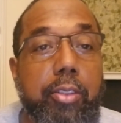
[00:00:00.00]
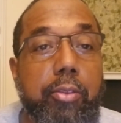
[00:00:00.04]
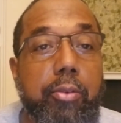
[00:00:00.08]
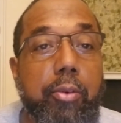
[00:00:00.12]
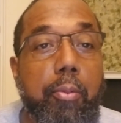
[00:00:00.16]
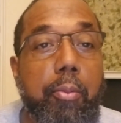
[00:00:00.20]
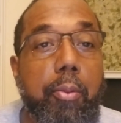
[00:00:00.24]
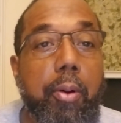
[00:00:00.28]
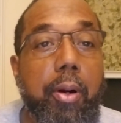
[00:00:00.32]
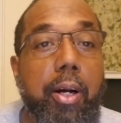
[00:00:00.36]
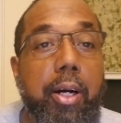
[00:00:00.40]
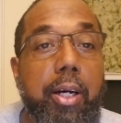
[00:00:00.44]

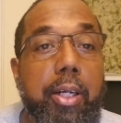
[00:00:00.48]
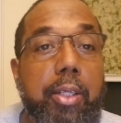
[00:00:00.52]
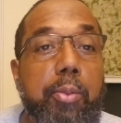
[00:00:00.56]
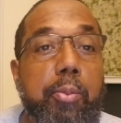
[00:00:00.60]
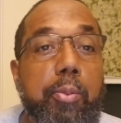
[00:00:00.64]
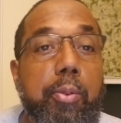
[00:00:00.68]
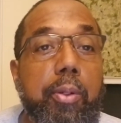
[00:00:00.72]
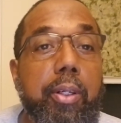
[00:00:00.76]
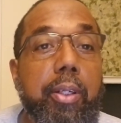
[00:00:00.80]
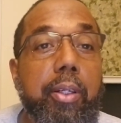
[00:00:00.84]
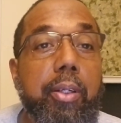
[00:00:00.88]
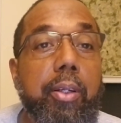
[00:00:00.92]
from her
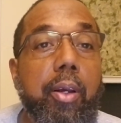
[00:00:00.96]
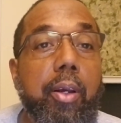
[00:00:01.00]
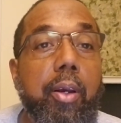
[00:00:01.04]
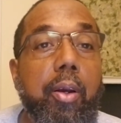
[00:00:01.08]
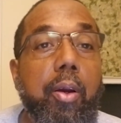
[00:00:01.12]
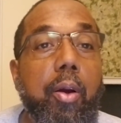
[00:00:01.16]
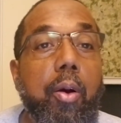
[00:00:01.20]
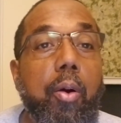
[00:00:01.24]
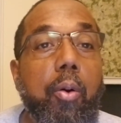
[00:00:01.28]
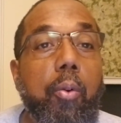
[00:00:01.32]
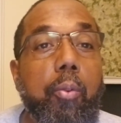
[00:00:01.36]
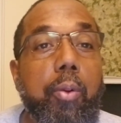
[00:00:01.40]
husband,
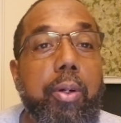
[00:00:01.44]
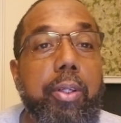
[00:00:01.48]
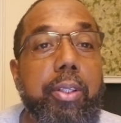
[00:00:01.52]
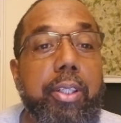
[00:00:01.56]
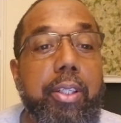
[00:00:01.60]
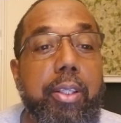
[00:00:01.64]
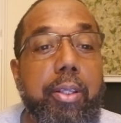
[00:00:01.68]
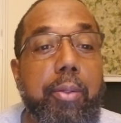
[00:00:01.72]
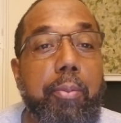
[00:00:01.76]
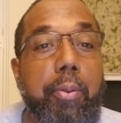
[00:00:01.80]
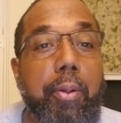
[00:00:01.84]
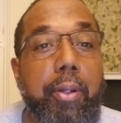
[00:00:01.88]
went to
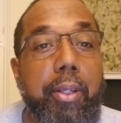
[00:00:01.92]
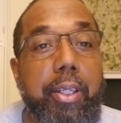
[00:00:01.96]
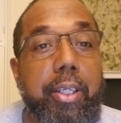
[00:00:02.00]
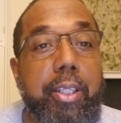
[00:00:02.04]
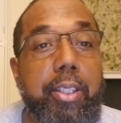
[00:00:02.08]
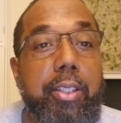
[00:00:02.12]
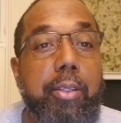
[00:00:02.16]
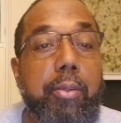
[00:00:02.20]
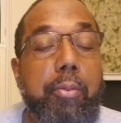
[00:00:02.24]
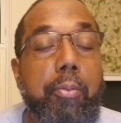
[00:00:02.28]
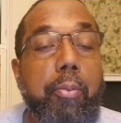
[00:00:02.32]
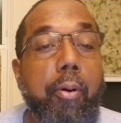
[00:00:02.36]
the police
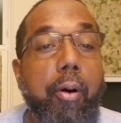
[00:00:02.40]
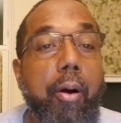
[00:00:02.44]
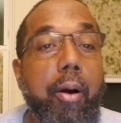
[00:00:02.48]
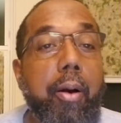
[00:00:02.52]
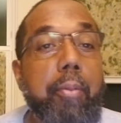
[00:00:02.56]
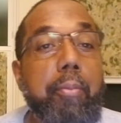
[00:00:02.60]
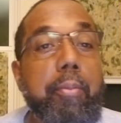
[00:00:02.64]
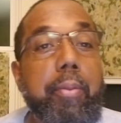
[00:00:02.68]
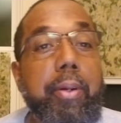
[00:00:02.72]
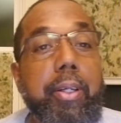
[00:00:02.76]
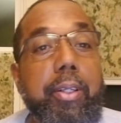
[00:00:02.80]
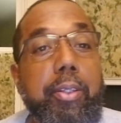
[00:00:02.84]

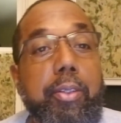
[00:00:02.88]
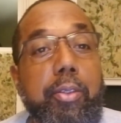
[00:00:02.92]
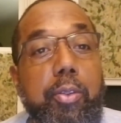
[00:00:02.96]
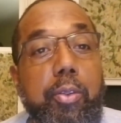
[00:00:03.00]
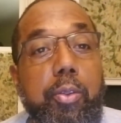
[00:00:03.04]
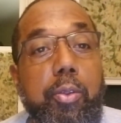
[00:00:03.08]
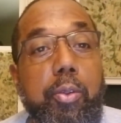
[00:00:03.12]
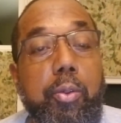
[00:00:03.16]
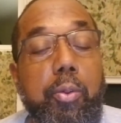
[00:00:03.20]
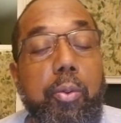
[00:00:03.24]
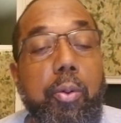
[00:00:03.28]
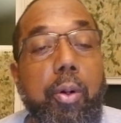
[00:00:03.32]
department
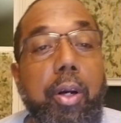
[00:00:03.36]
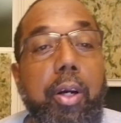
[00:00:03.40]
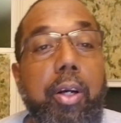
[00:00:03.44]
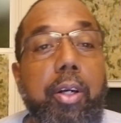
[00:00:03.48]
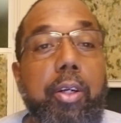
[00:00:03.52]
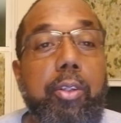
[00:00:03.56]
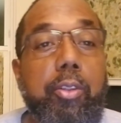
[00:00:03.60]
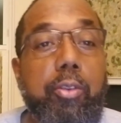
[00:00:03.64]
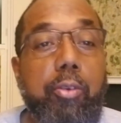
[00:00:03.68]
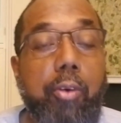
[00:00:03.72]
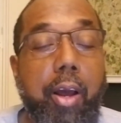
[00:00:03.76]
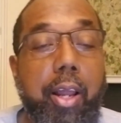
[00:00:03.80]
to
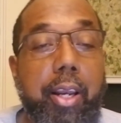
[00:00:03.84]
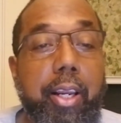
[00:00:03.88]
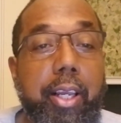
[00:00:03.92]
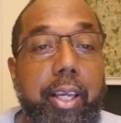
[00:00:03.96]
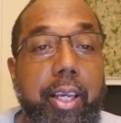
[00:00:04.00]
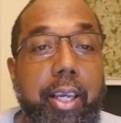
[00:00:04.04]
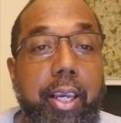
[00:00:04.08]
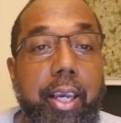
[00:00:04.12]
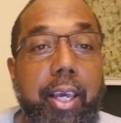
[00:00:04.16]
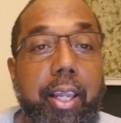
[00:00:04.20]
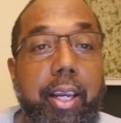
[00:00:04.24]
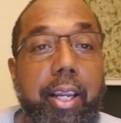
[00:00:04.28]
try to
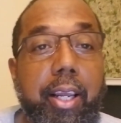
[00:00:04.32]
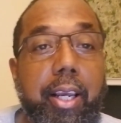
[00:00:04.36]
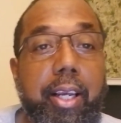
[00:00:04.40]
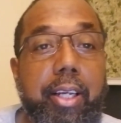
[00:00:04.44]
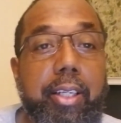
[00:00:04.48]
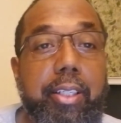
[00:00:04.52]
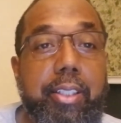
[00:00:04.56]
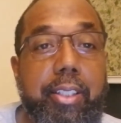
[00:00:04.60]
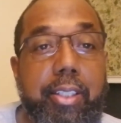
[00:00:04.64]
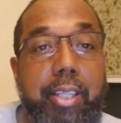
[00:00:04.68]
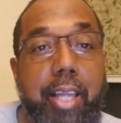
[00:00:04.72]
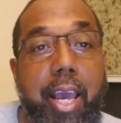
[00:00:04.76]
get a
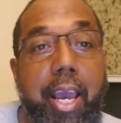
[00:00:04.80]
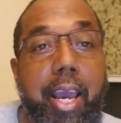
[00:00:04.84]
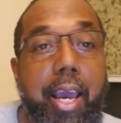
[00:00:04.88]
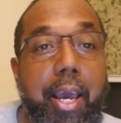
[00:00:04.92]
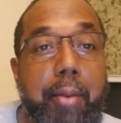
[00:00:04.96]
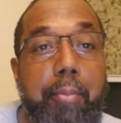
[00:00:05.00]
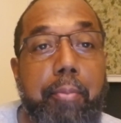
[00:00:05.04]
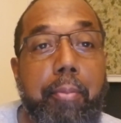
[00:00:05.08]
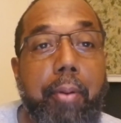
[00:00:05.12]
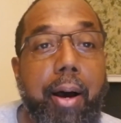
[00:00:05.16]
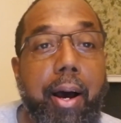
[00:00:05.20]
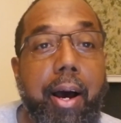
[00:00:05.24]

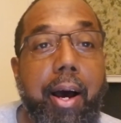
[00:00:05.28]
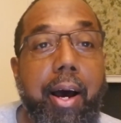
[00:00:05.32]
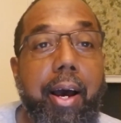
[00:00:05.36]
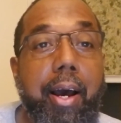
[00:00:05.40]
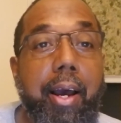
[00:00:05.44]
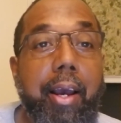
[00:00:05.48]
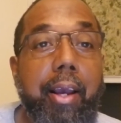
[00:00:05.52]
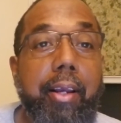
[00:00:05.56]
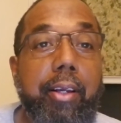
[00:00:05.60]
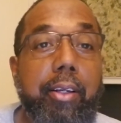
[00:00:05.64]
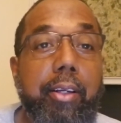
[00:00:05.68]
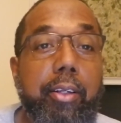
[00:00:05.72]
standby,